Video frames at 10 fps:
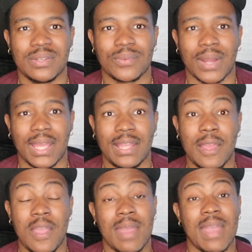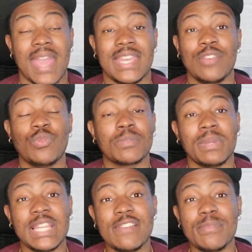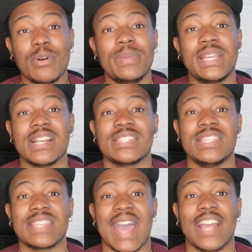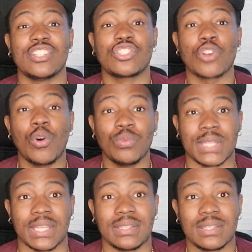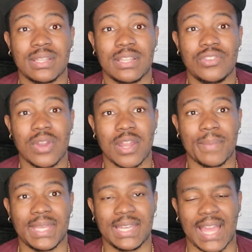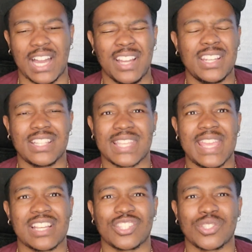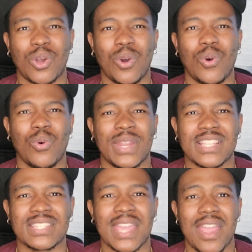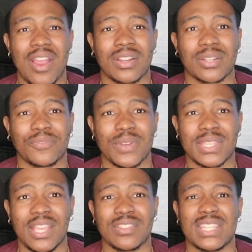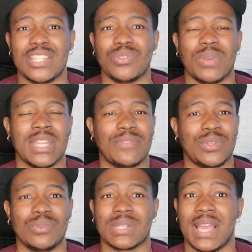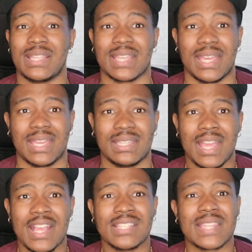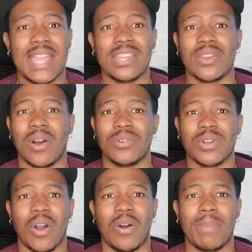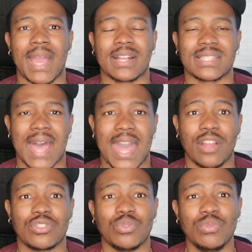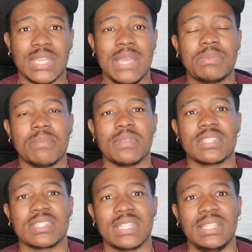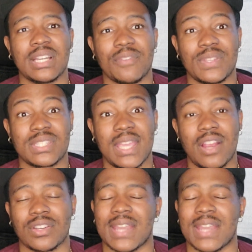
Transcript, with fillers: Right? And it was believable because these guys sold it. You know what I mean? Like Undertaker sold his character for years, didn't do interviews like that stayed in all, all black attire to keep the mystique of his character.